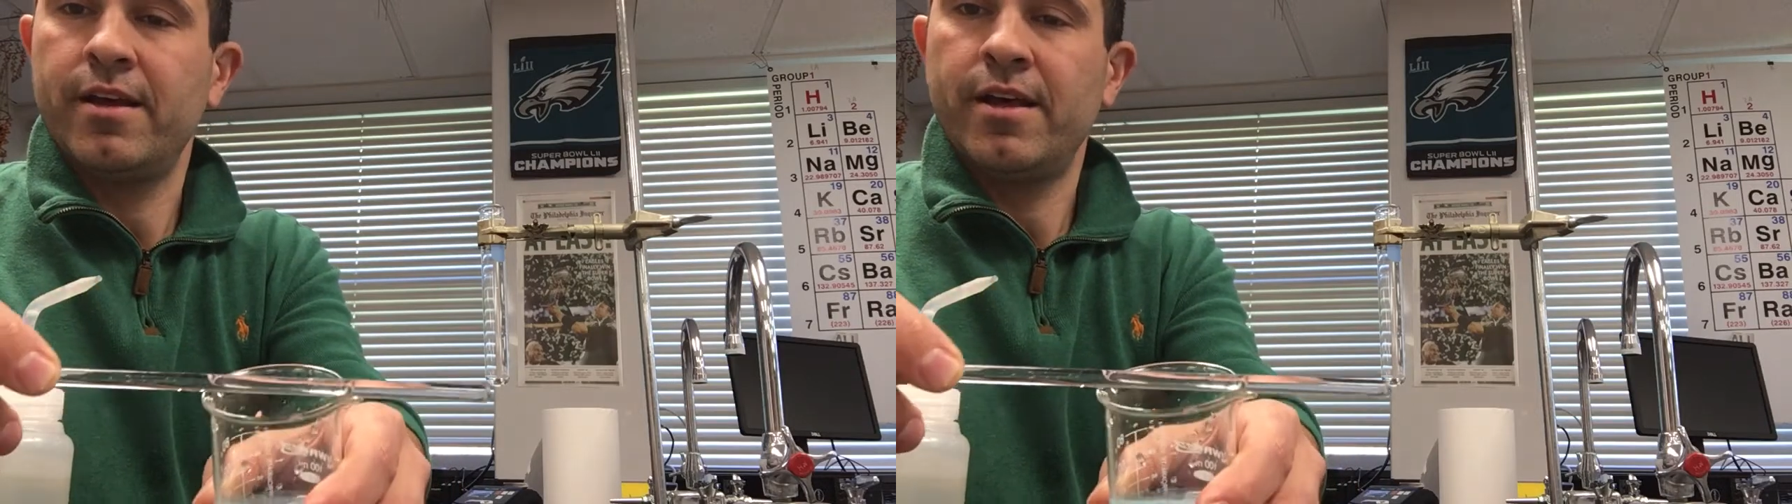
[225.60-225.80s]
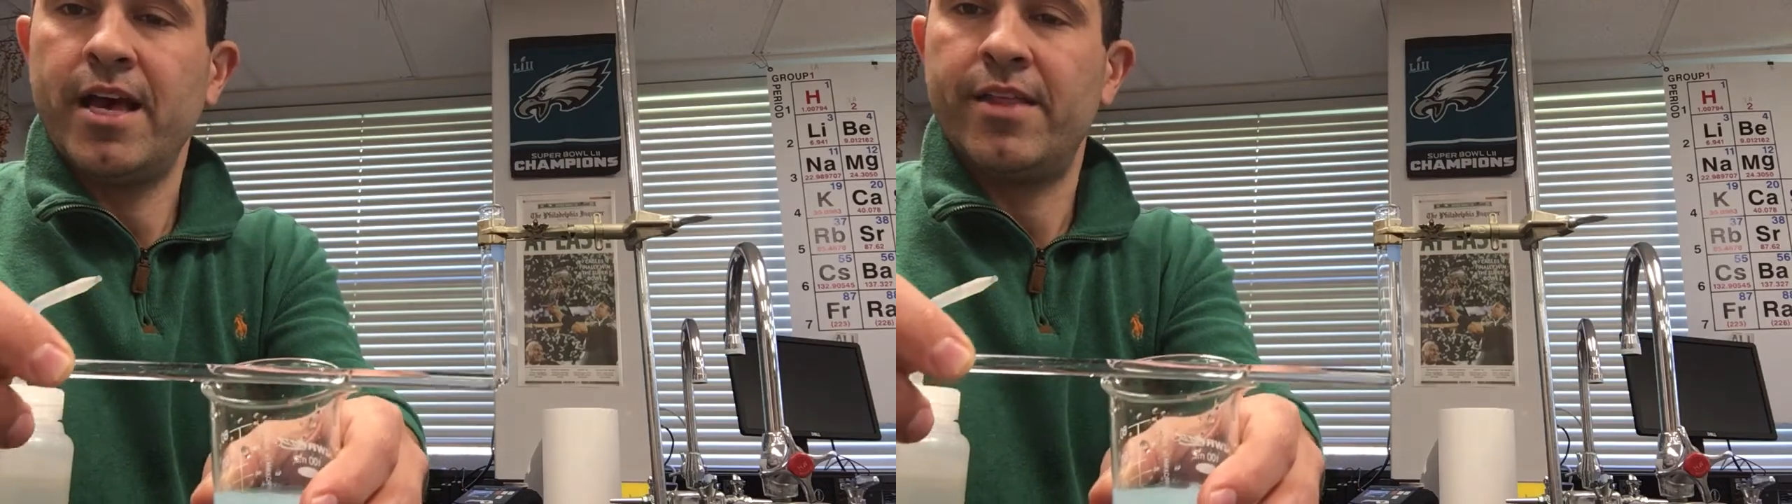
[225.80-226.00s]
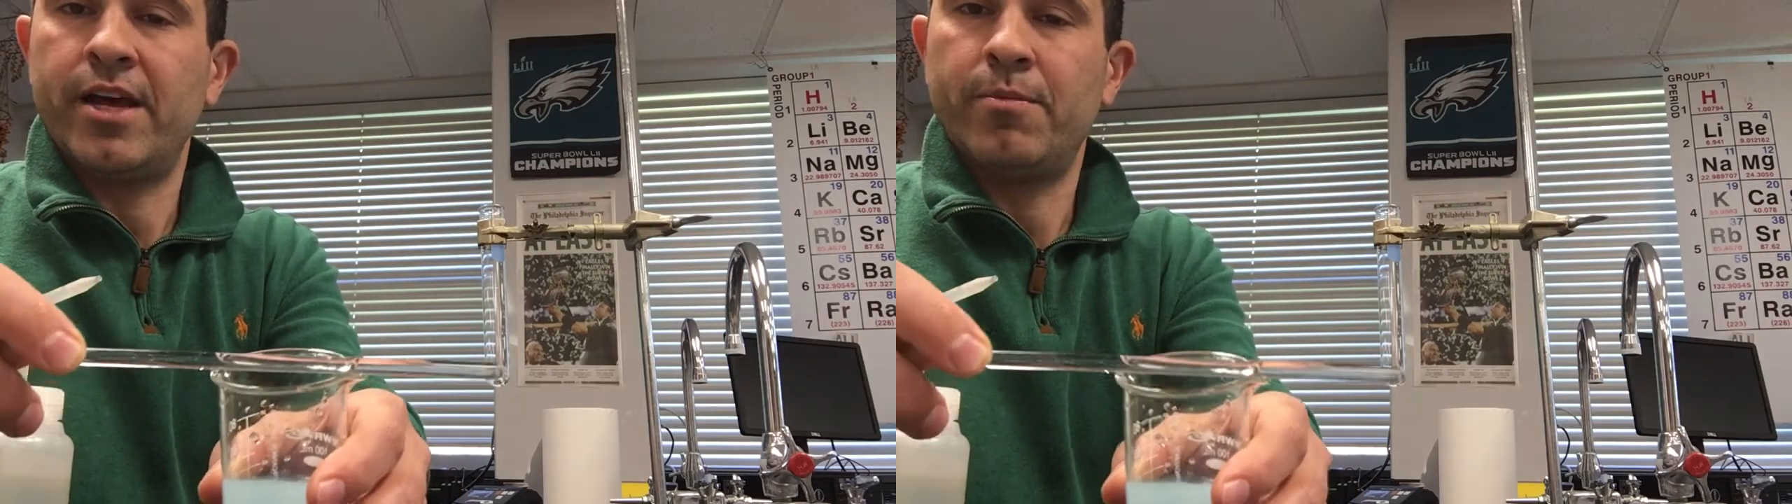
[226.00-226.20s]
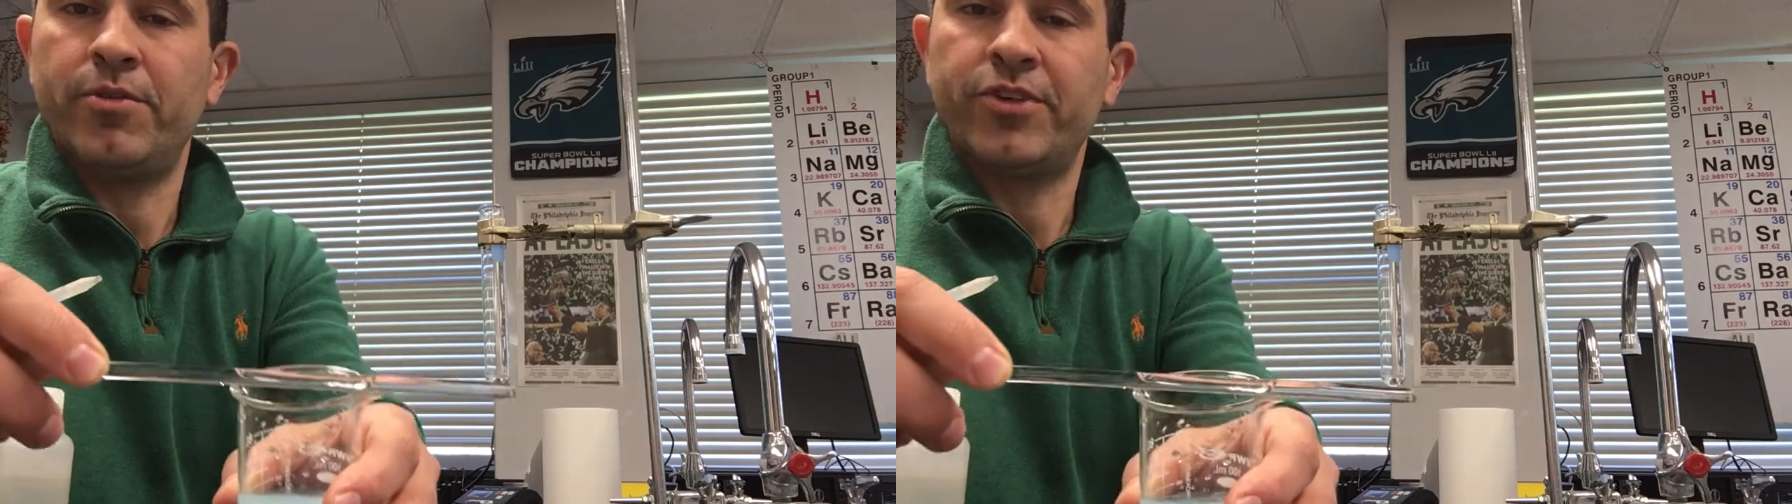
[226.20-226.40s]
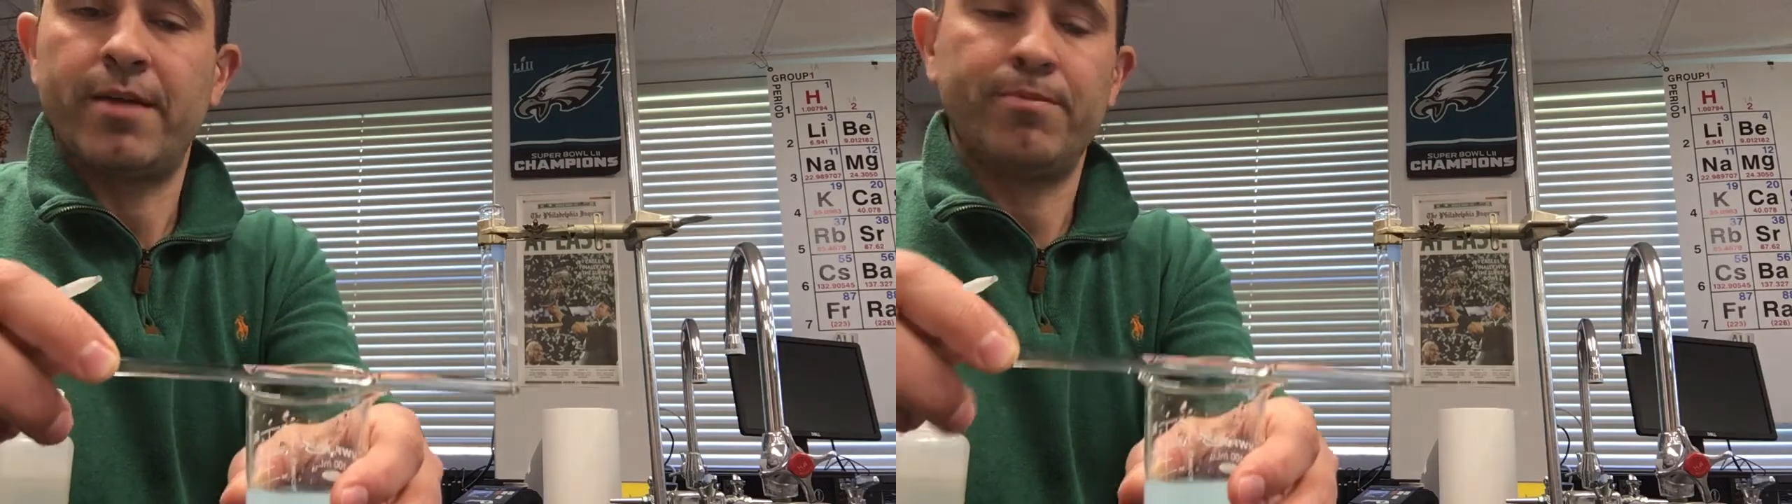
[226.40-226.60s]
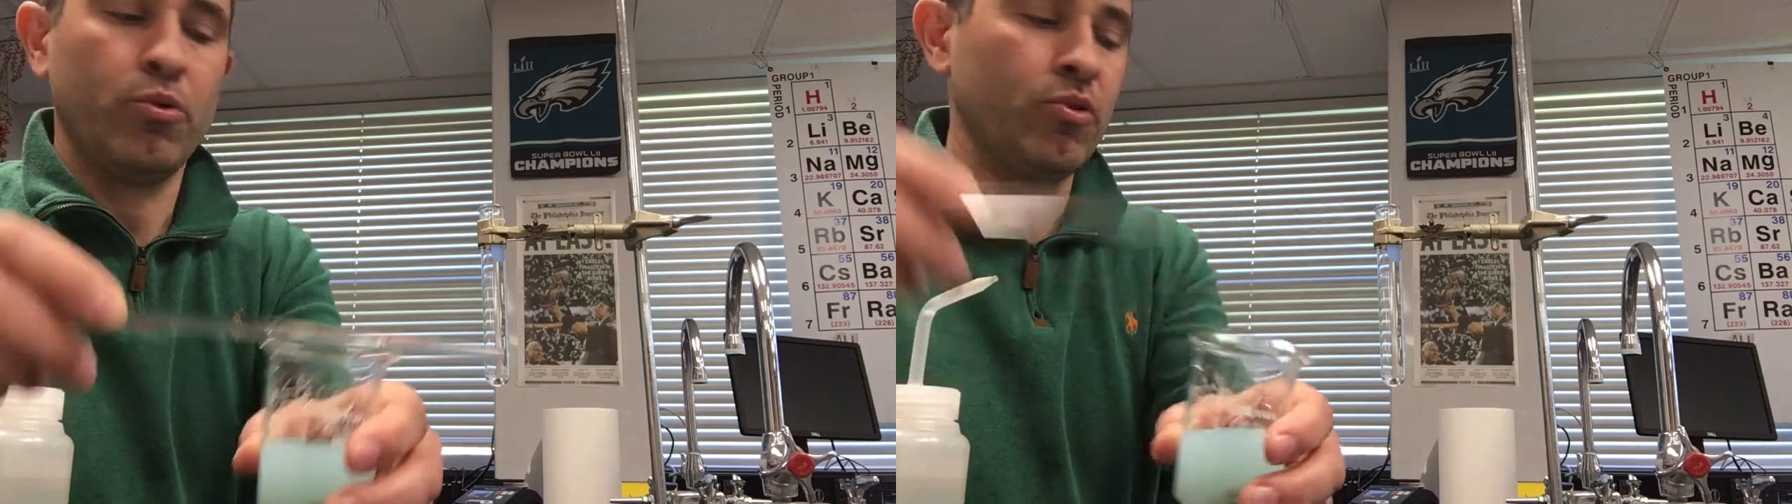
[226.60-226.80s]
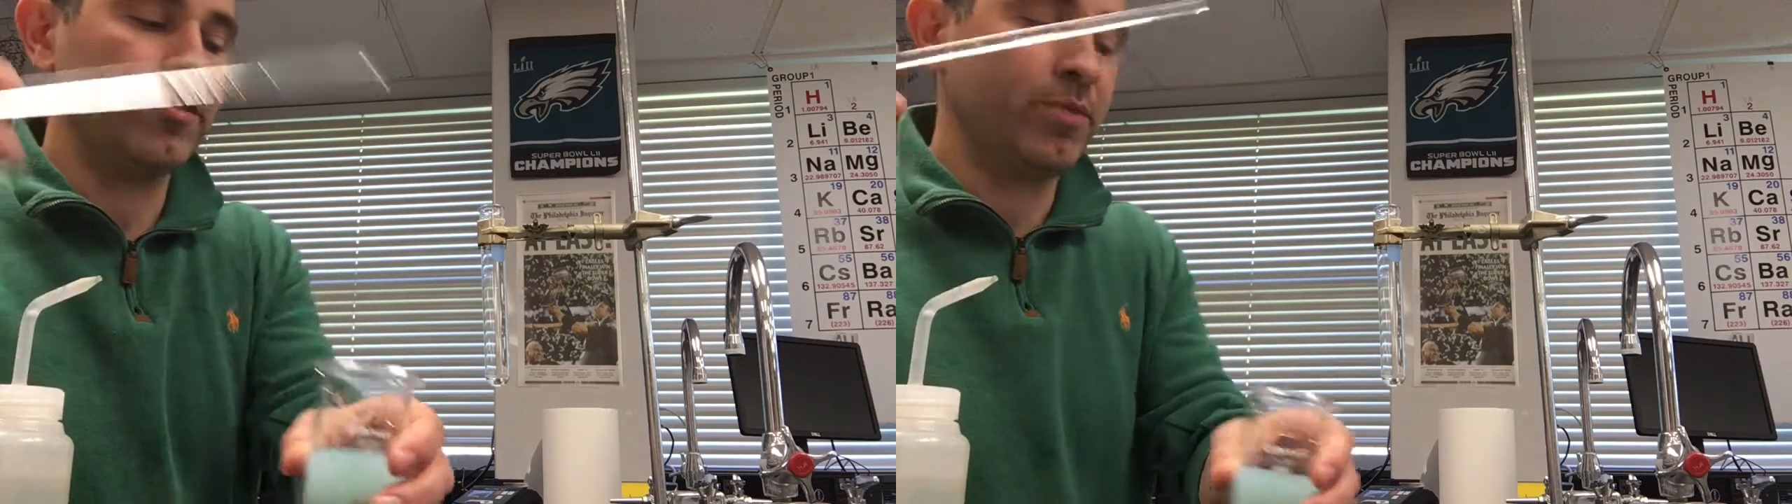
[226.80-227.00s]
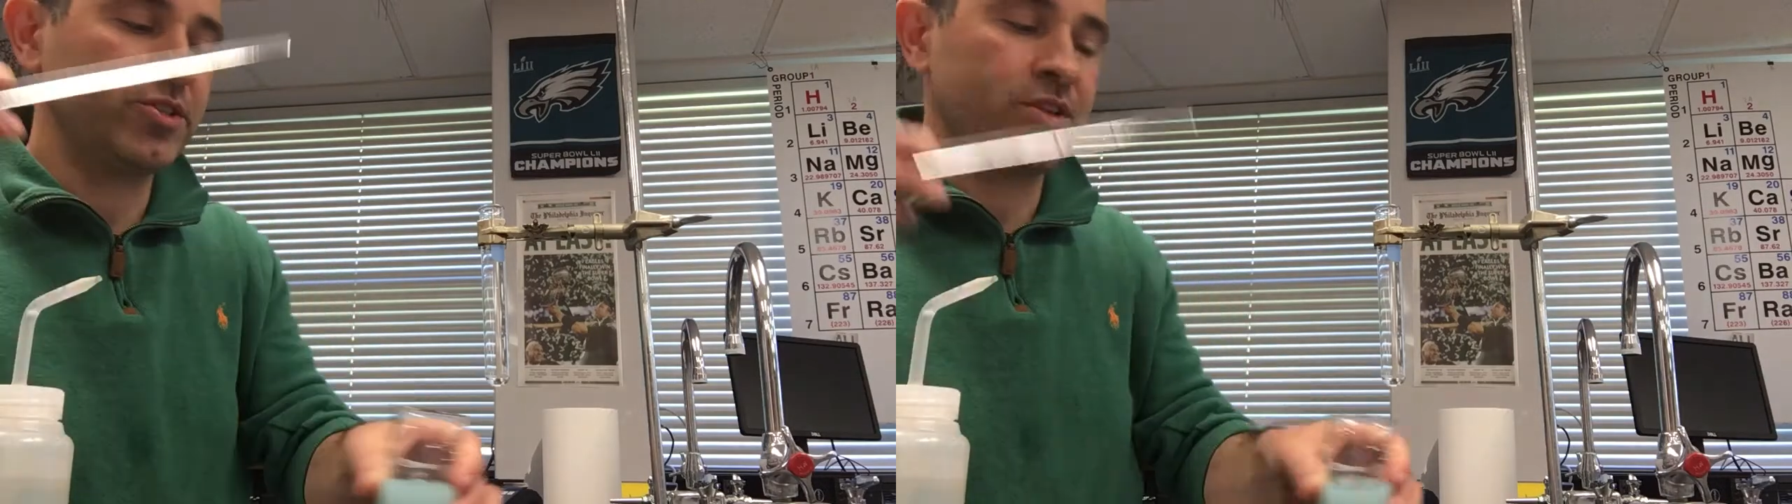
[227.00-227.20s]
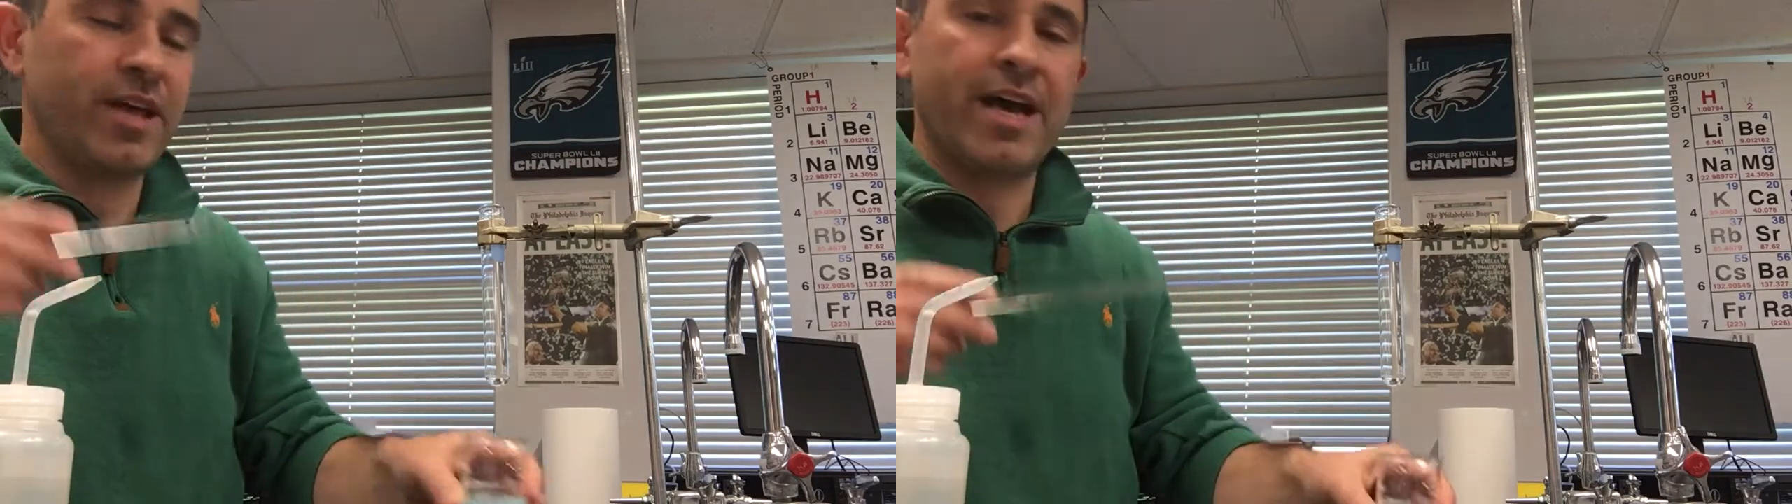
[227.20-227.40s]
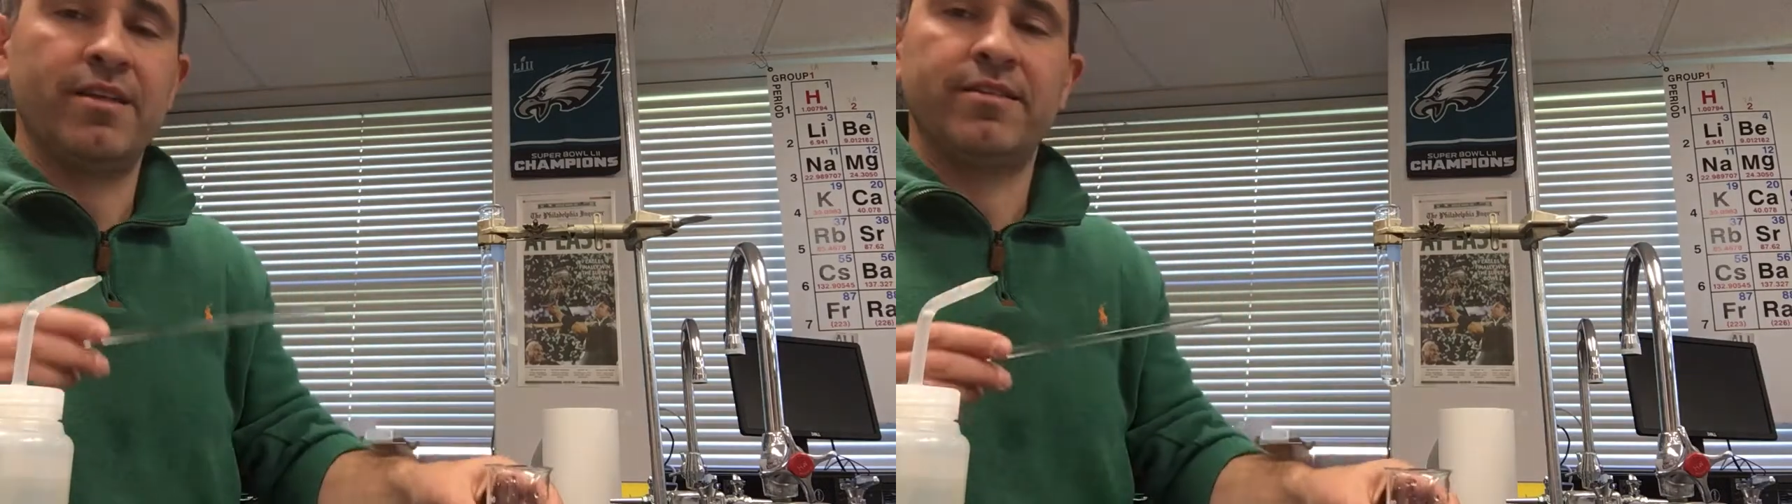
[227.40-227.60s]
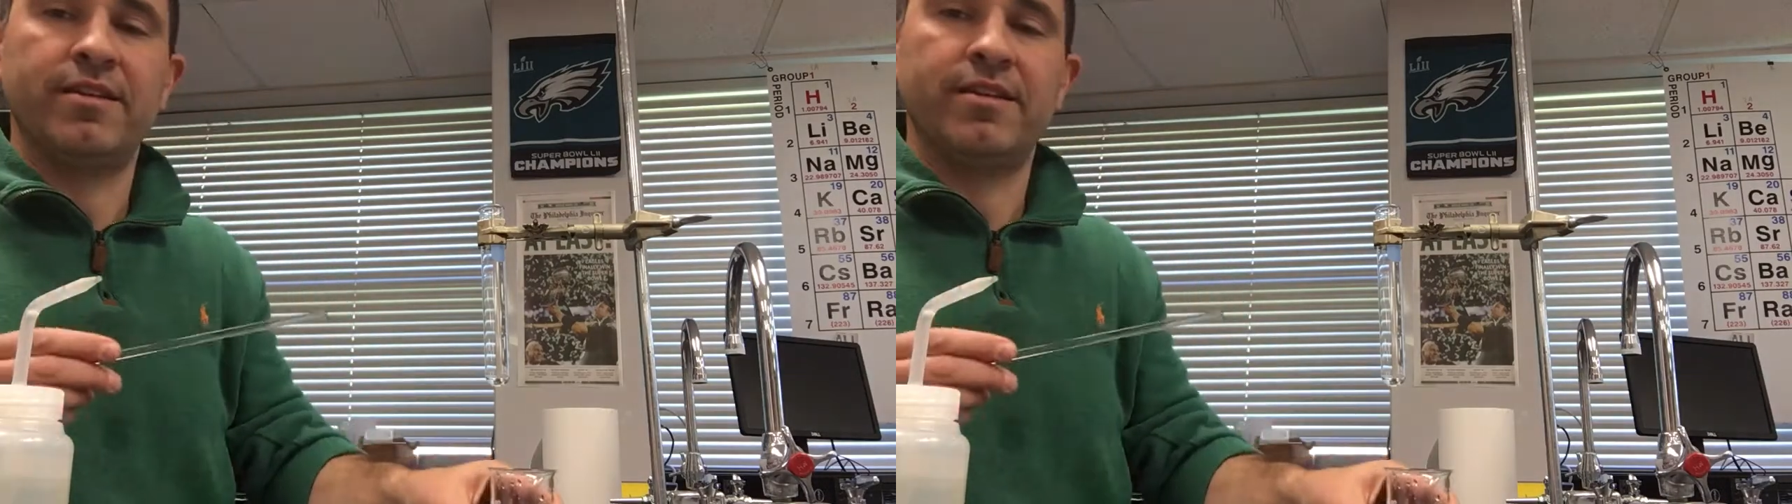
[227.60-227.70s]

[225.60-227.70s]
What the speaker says: And I'm going to try to pour as much of that into